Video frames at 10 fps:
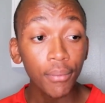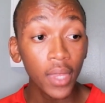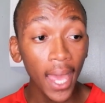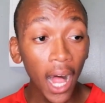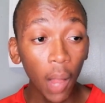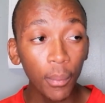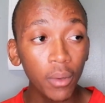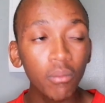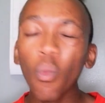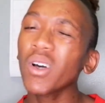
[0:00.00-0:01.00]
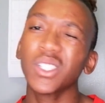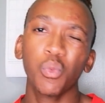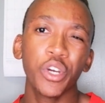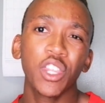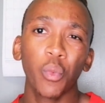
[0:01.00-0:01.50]
the album
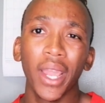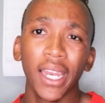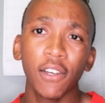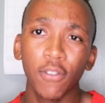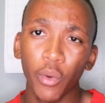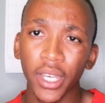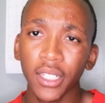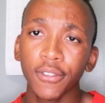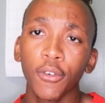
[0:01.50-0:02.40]
was worth waiting 4 years